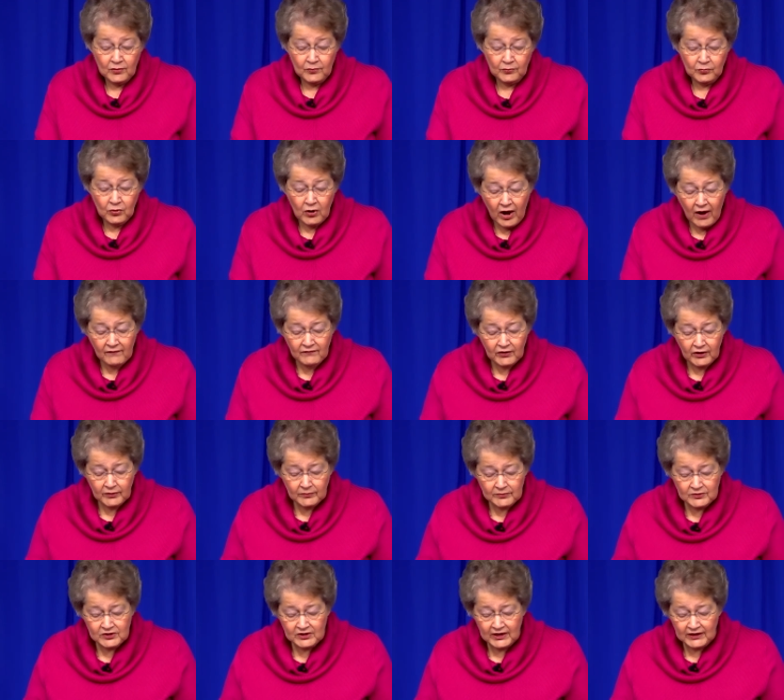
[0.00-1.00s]

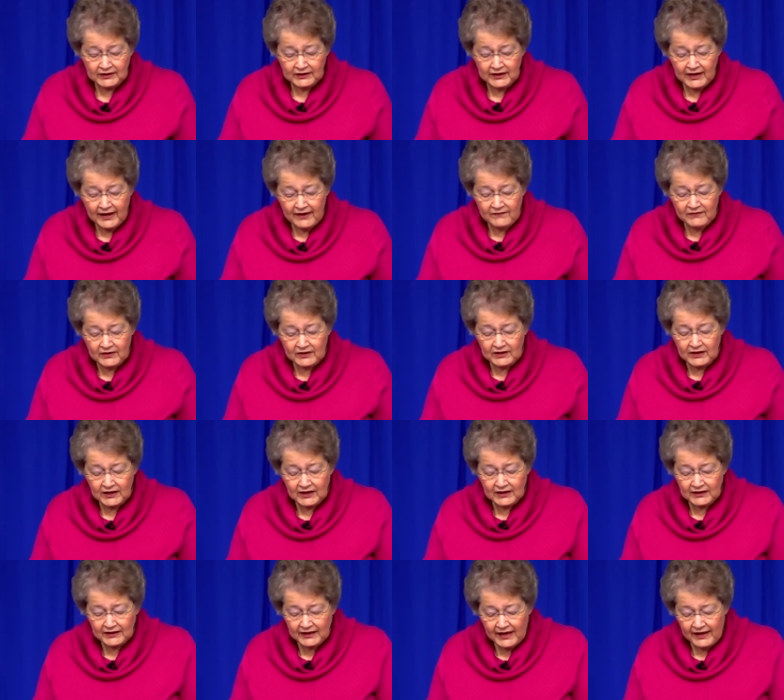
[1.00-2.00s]
Proverbs 11
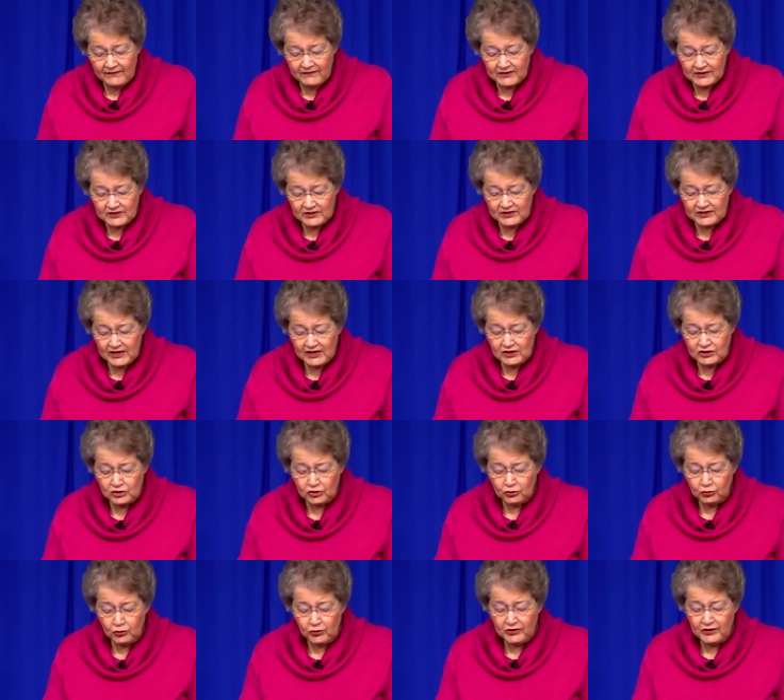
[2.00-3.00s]
11 says,
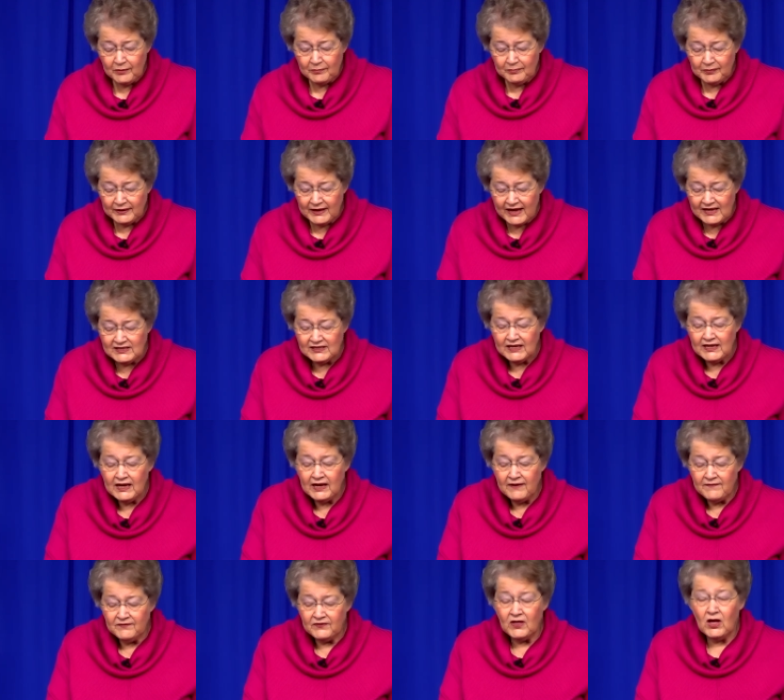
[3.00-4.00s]
Through the blessing
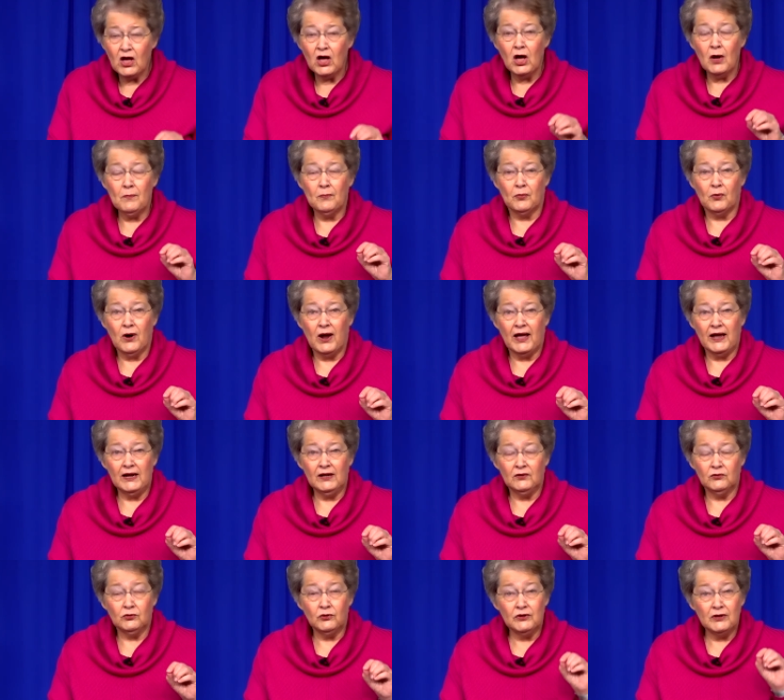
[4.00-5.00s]
of the upright,
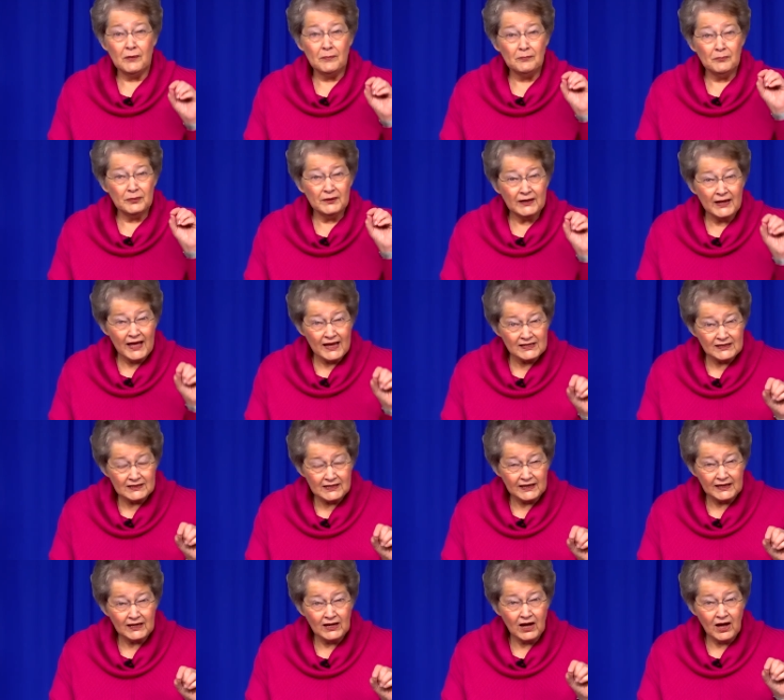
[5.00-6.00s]
through the
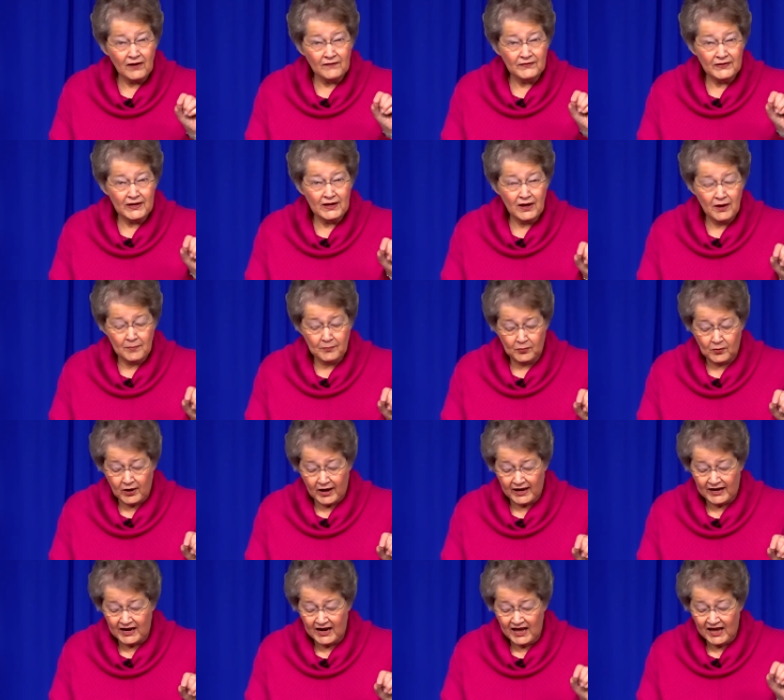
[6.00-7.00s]
blessing of the
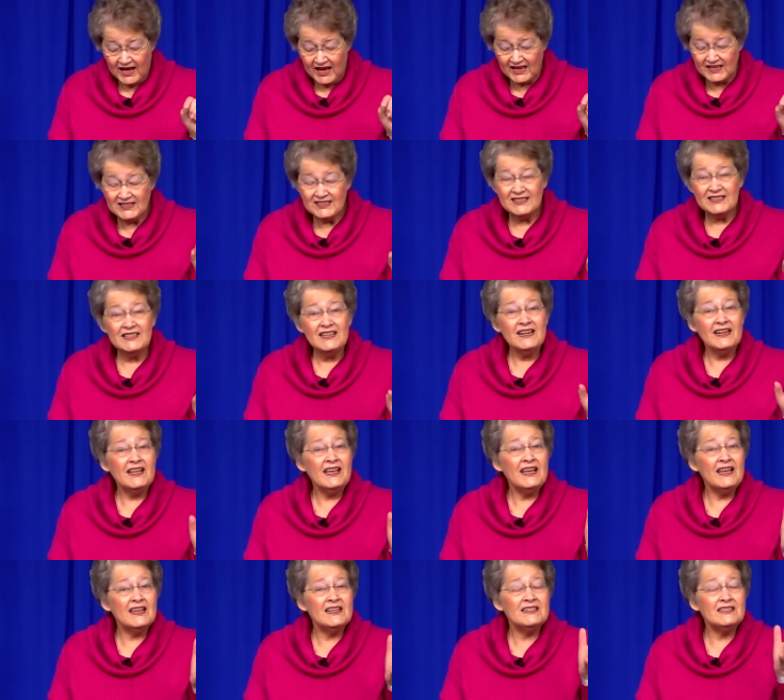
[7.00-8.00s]
upright, a
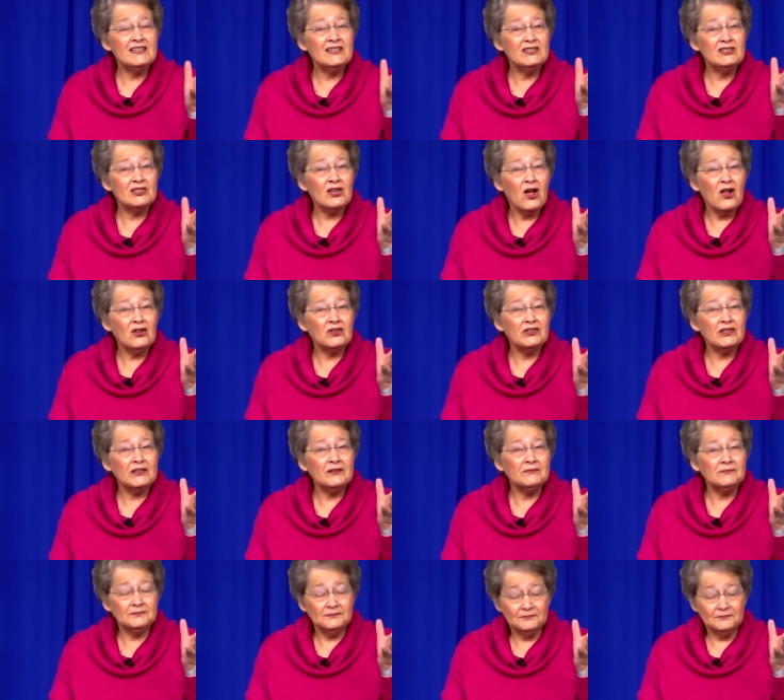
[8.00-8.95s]
city is exalted.